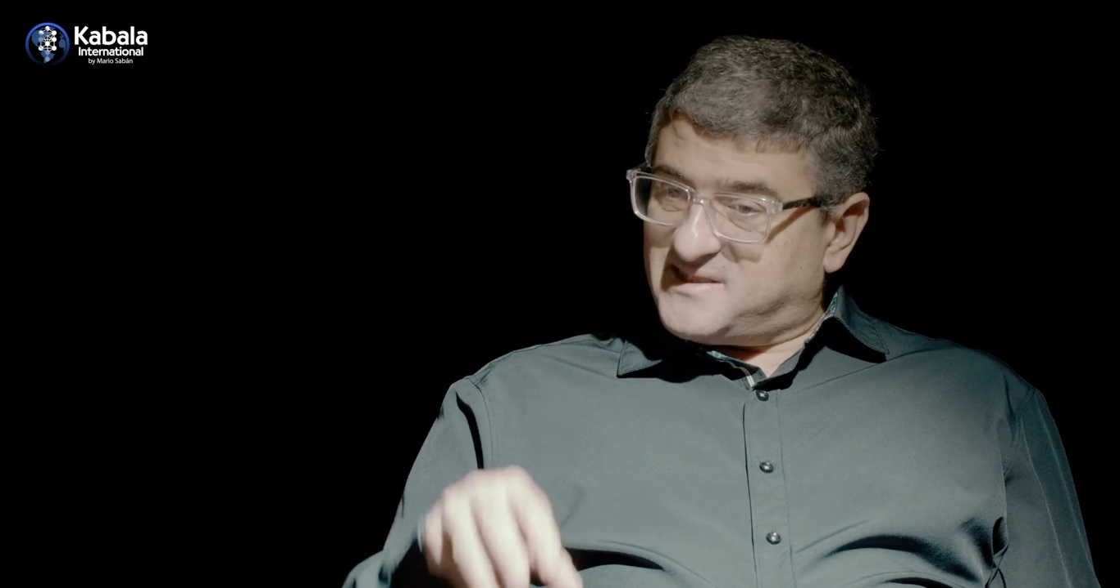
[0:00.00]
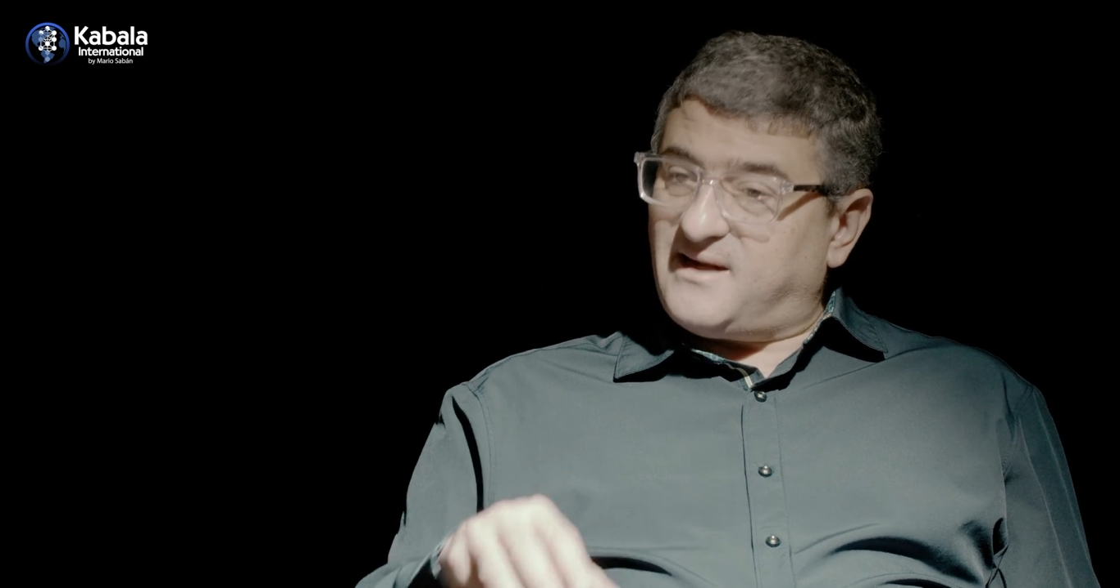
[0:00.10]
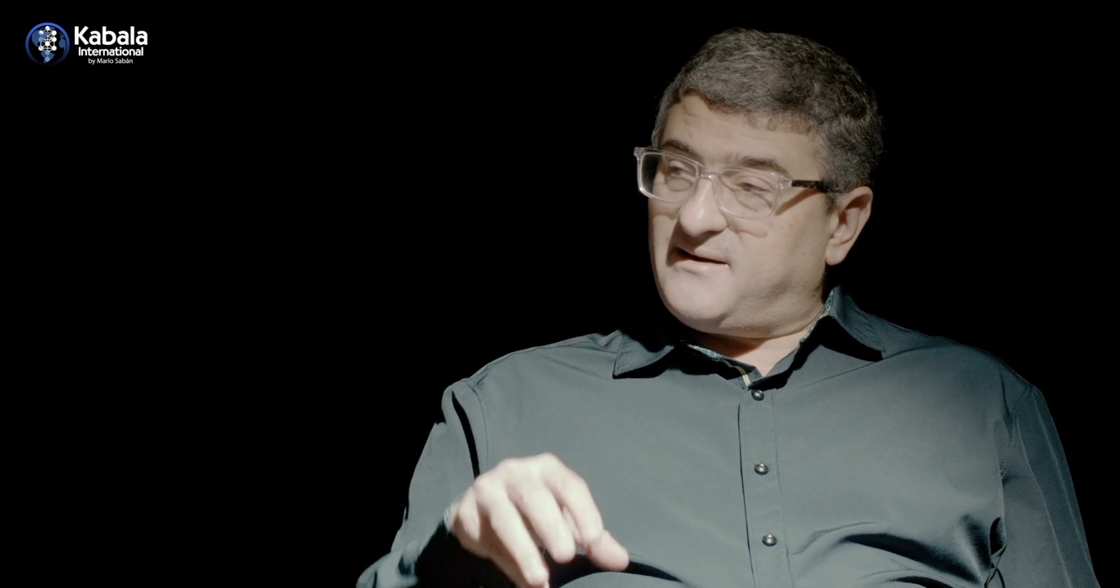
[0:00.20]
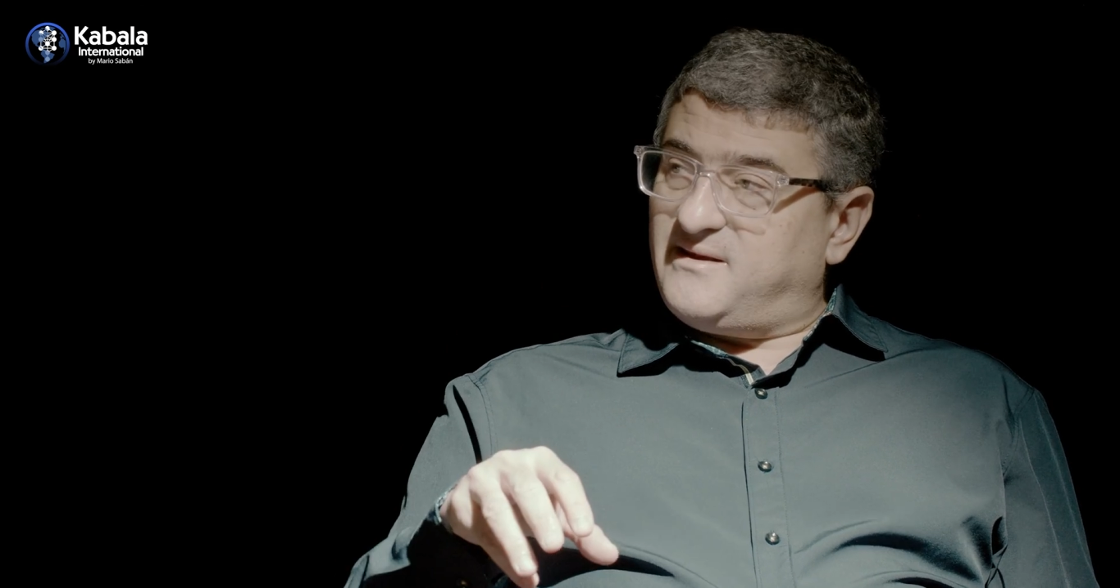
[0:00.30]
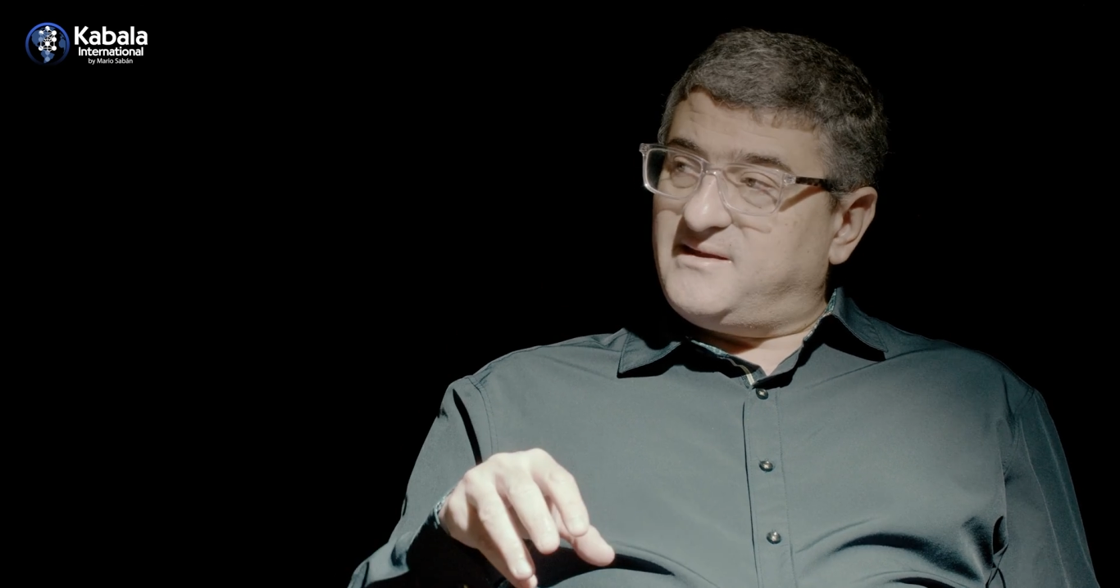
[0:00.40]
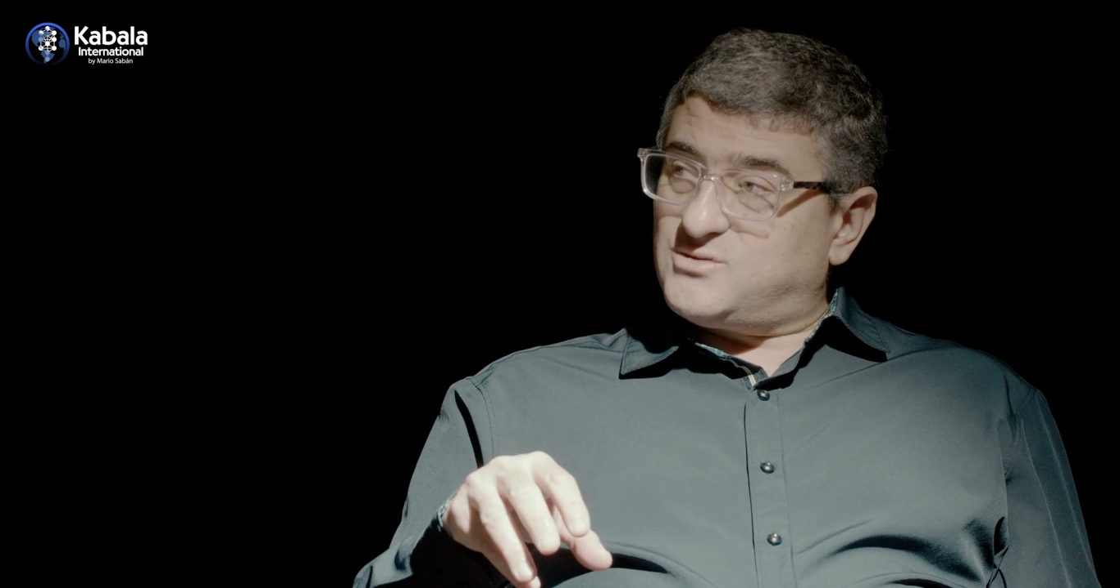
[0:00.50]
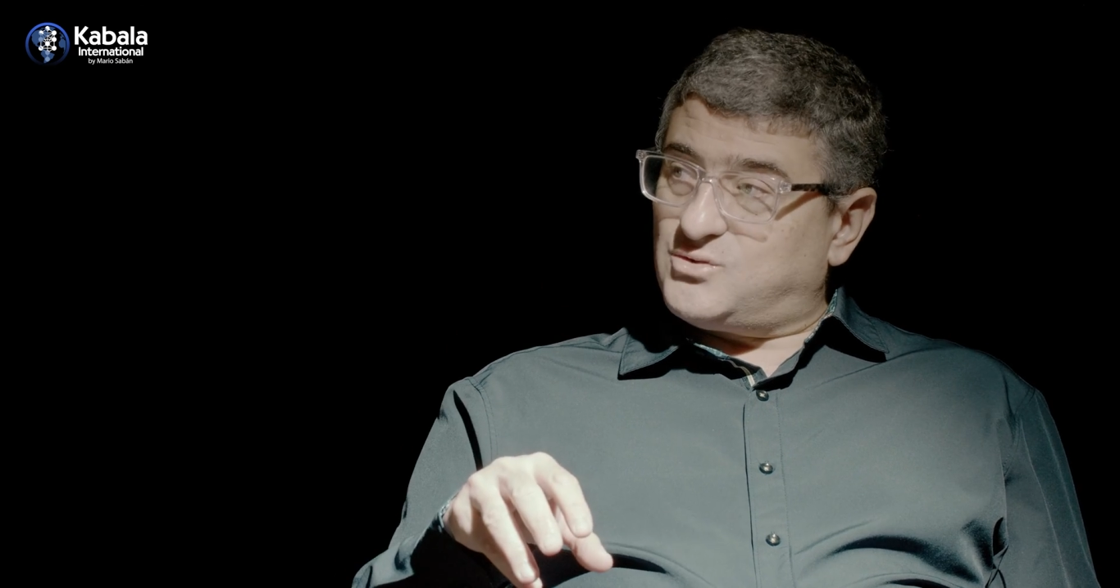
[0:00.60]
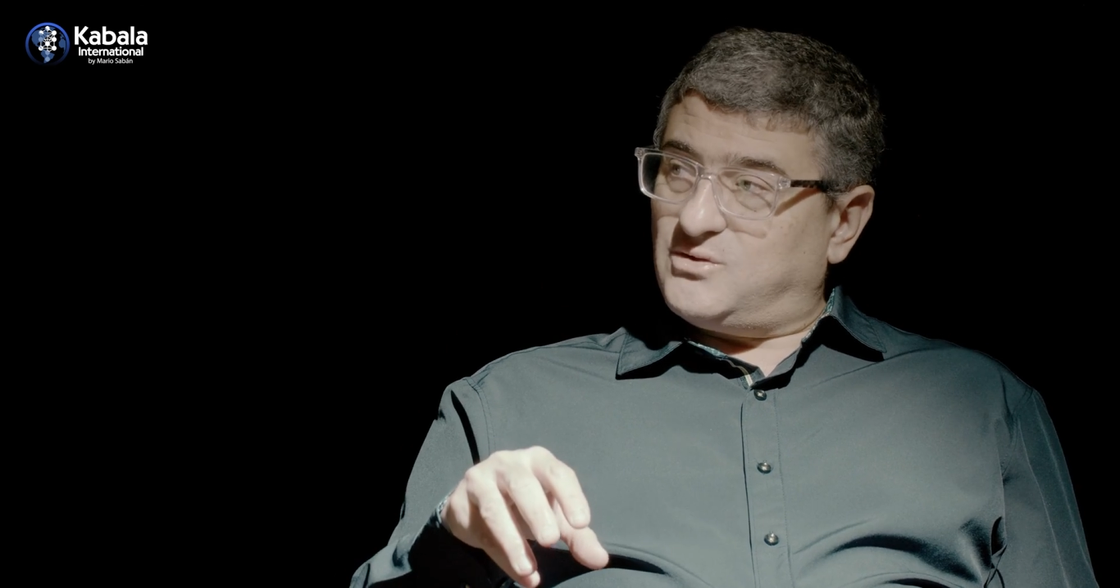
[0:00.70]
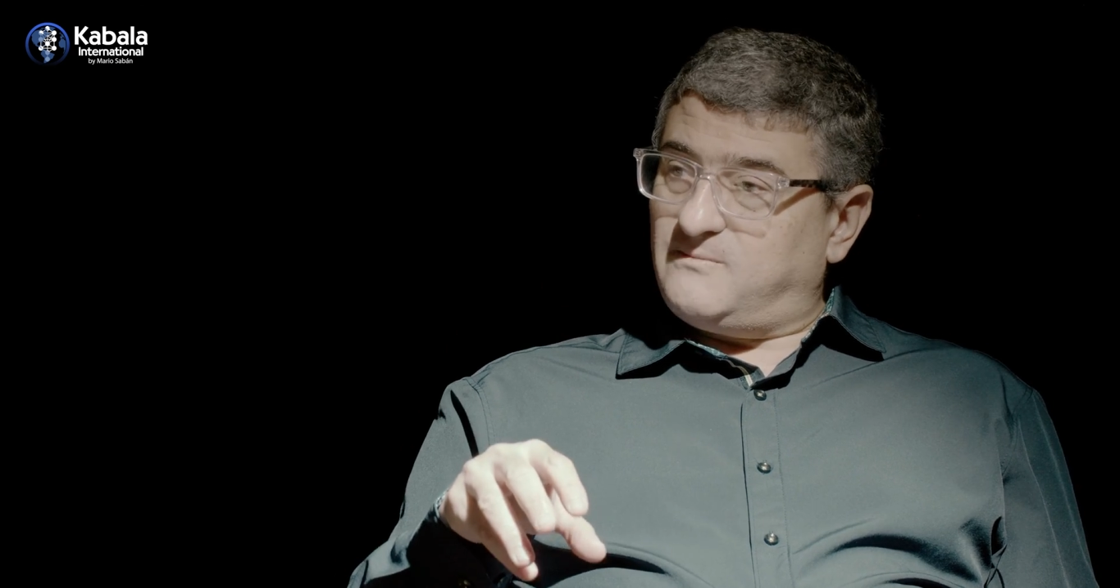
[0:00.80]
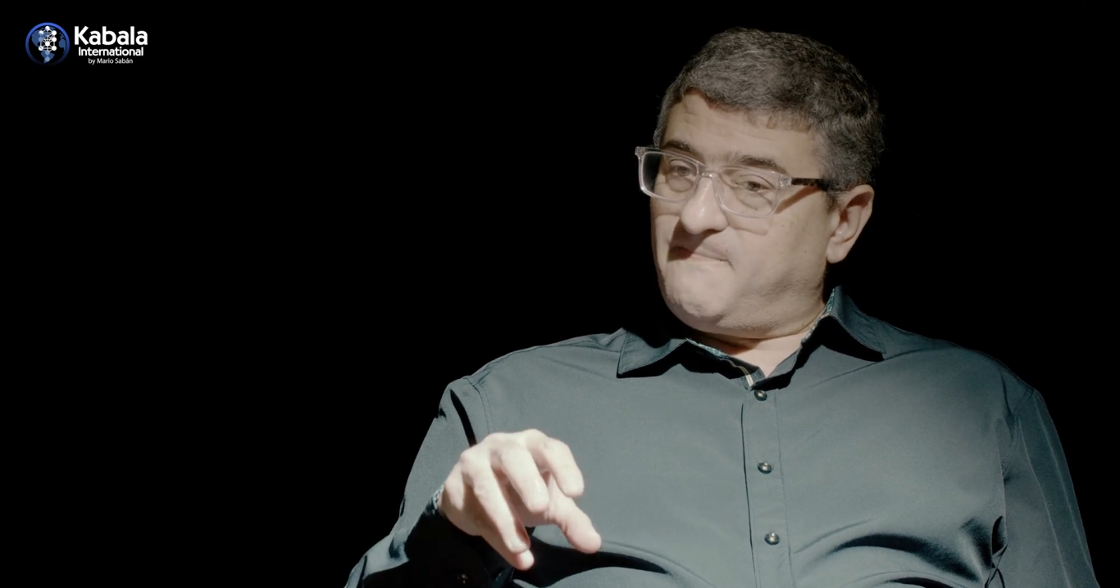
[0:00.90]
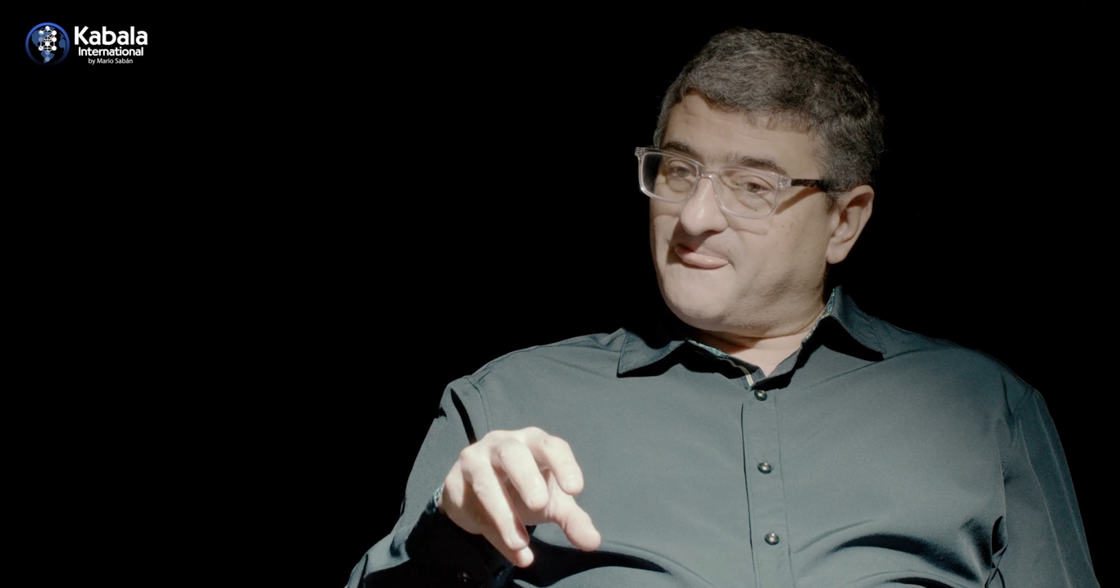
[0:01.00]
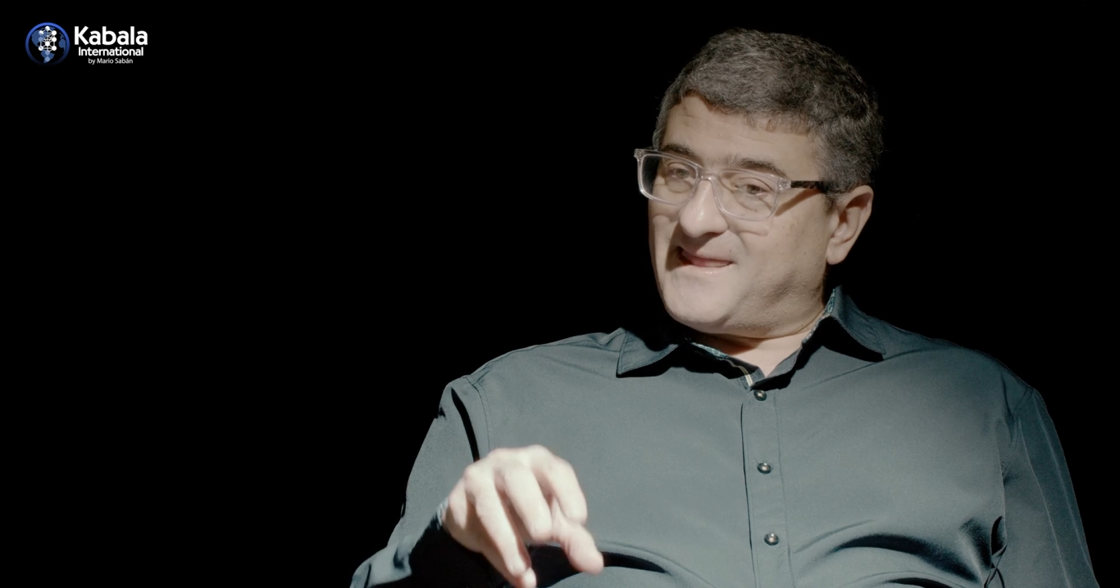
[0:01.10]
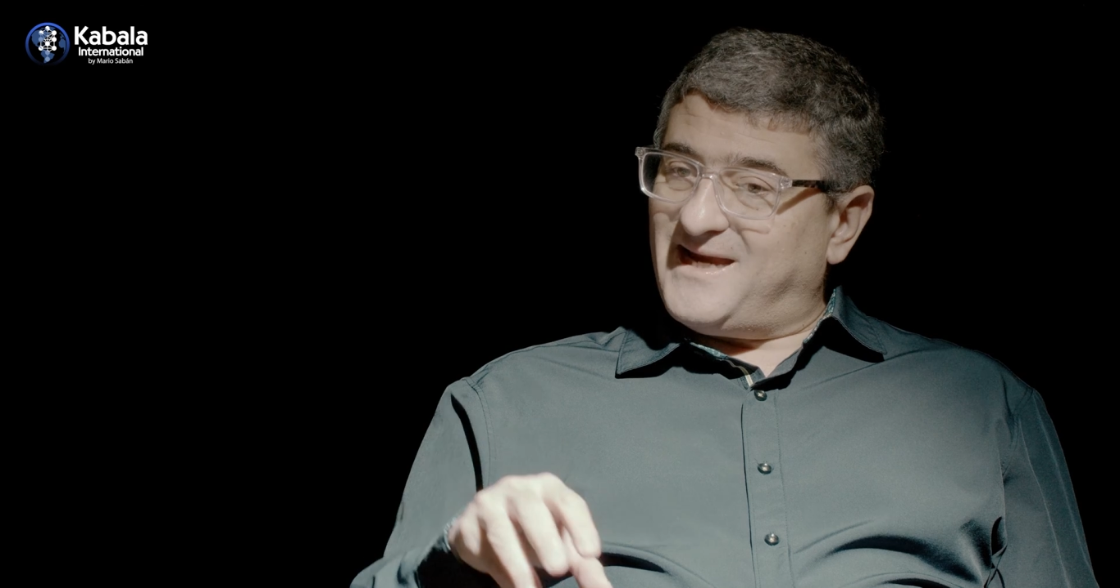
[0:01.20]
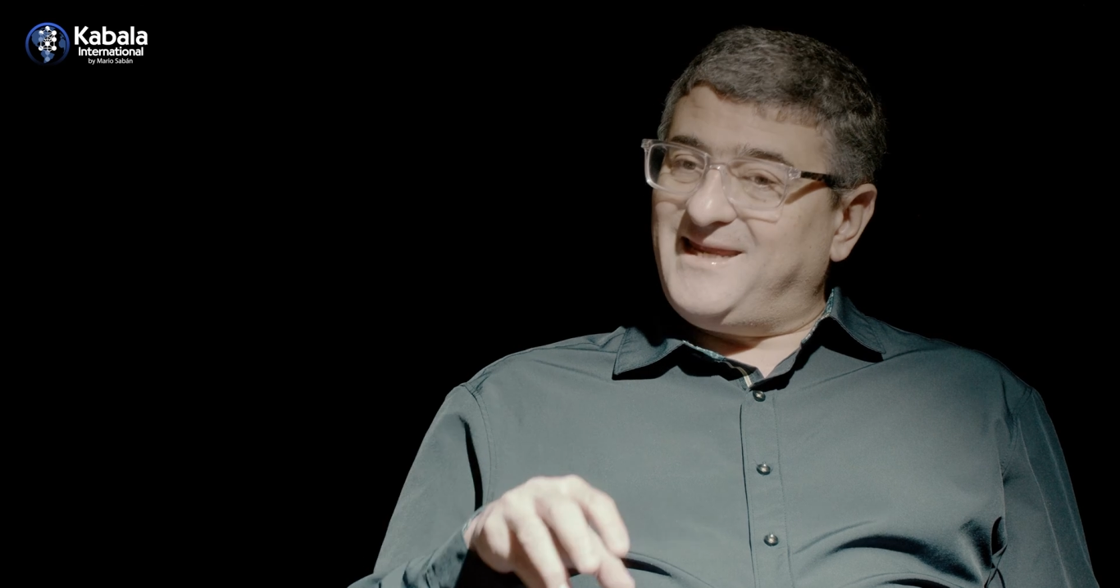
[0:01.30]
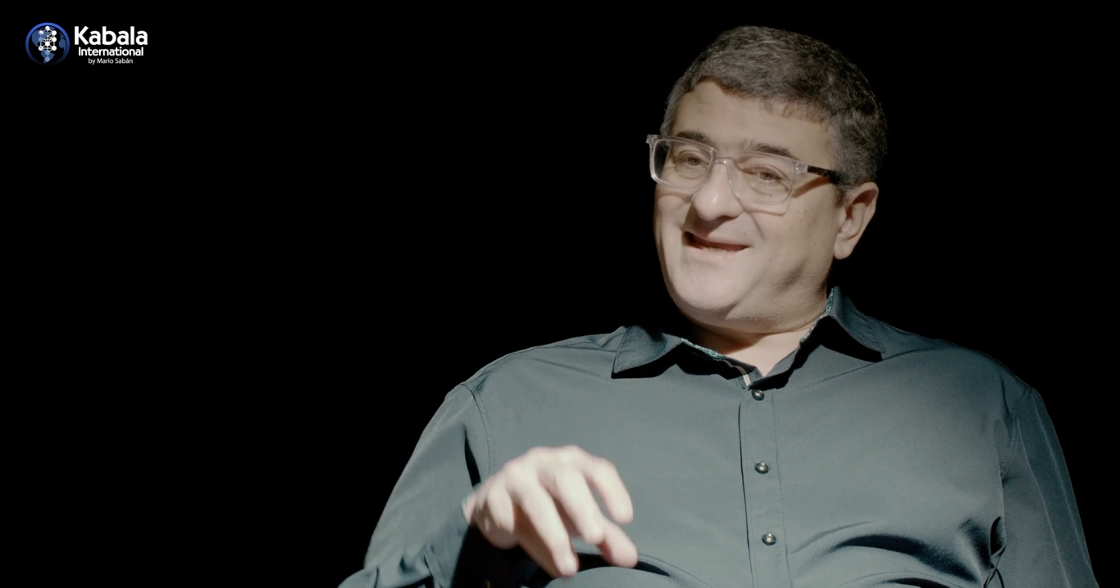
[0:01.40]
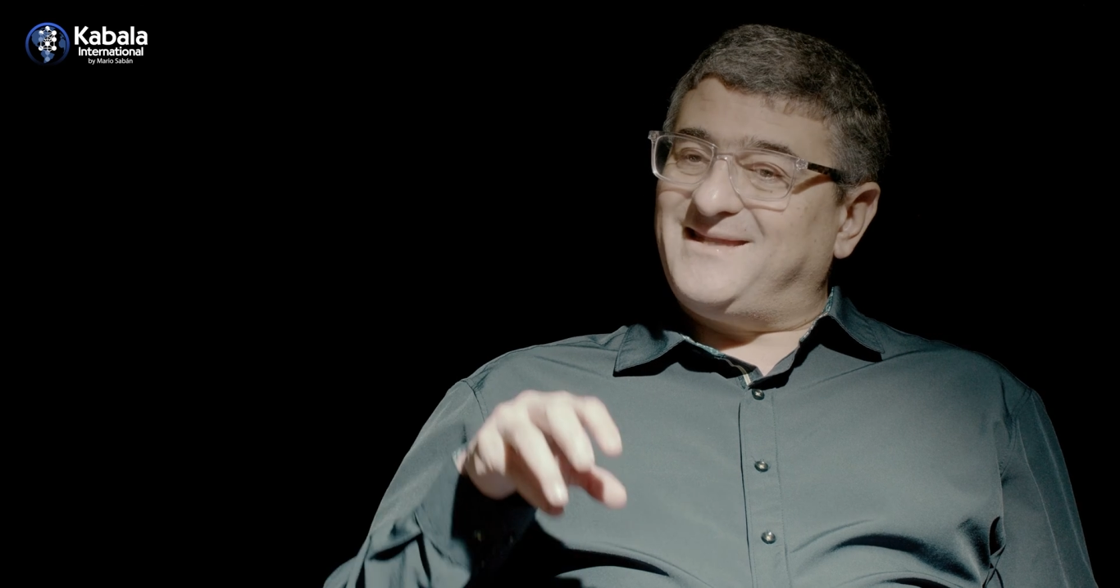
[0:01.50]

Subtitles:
But despite this,